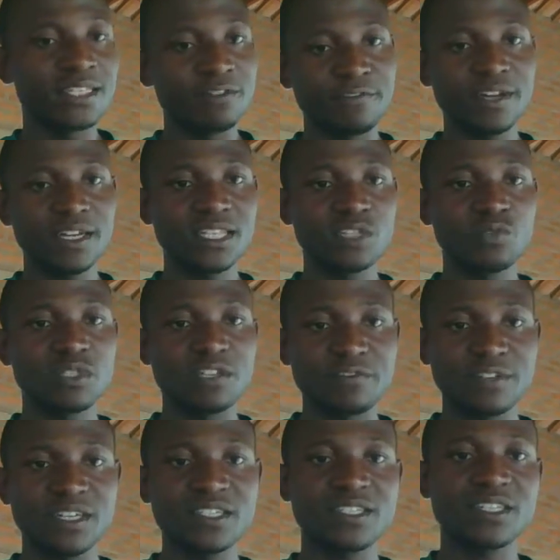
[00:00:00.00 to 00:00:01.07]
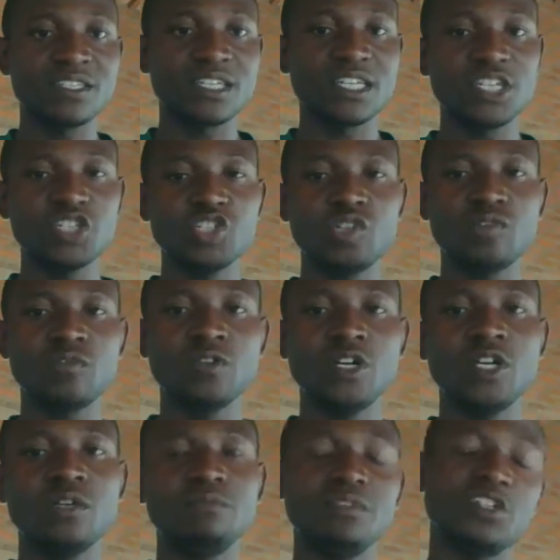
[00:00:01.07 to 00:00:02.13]
factors which affect international
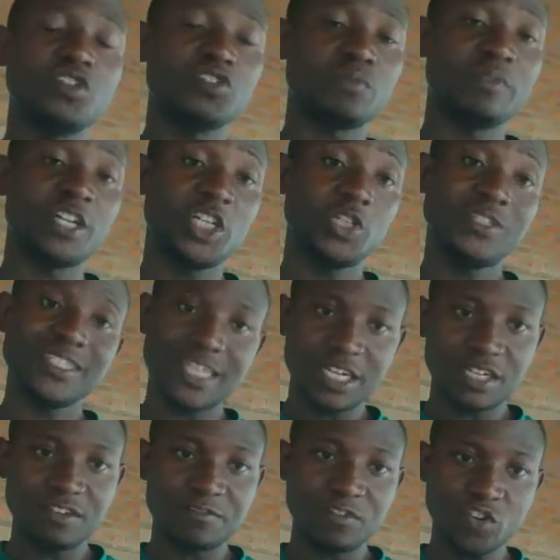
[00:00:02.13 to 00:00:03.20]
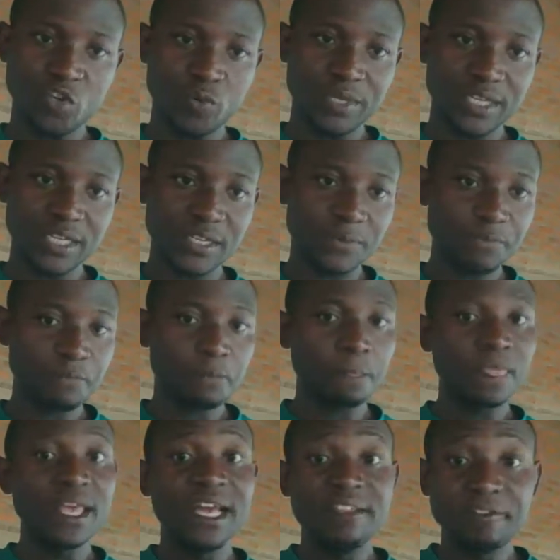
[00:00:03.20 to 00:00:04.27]
business operations are the following.
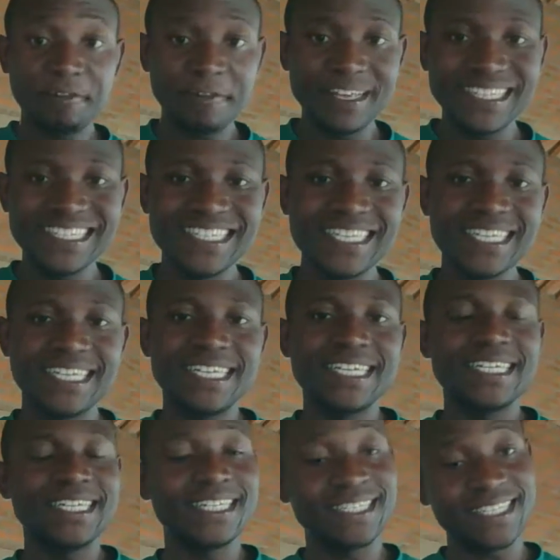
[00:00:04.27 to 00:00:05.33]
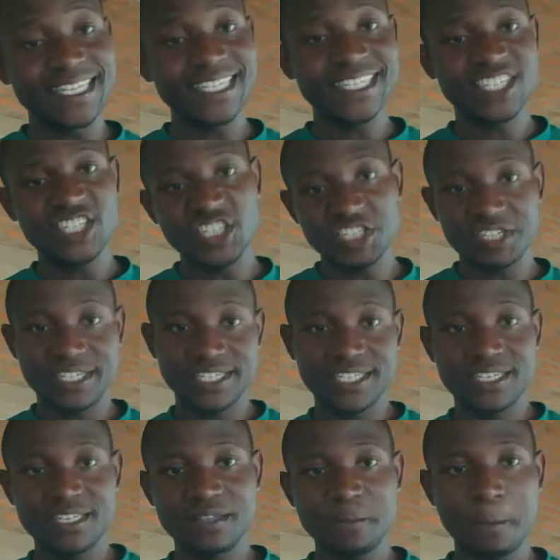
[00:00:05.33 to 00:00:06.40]
First is the exchange
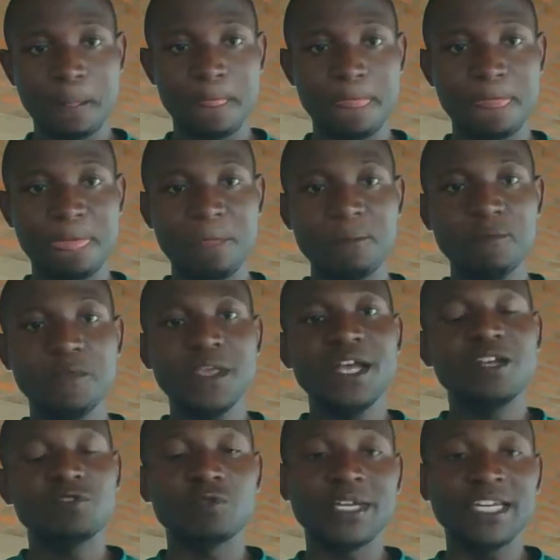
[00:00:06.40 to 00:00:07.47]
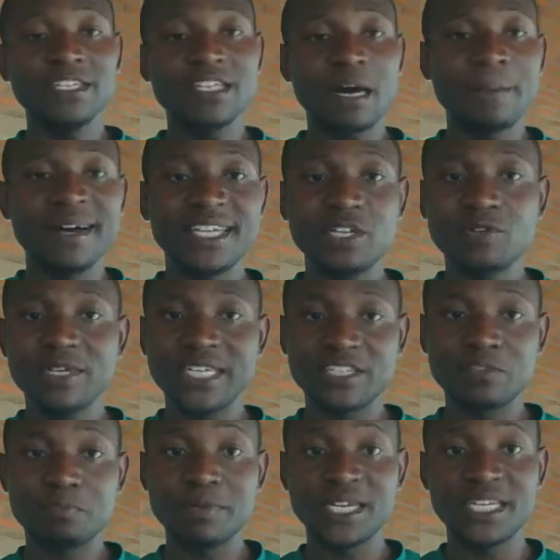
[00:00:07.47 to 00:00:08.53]
rate. So as Amadeo
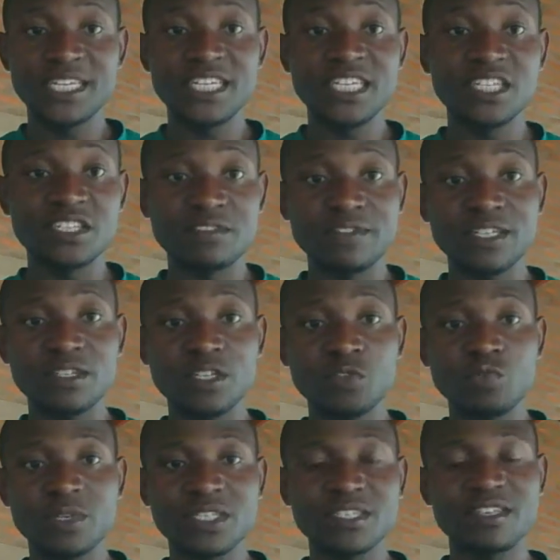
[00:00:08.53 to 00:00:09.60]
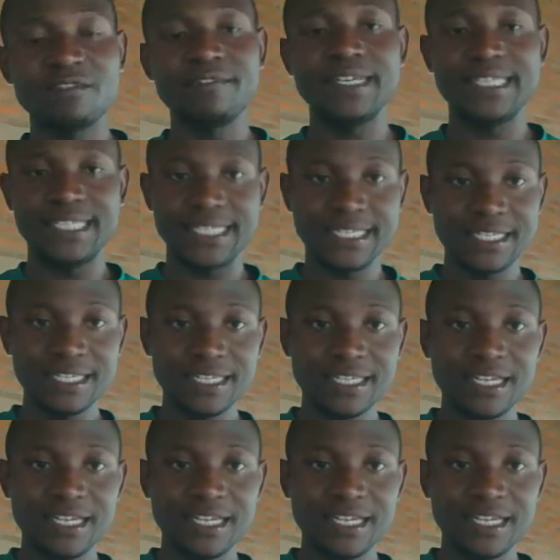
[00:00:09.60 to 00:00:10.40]
explained in 2017,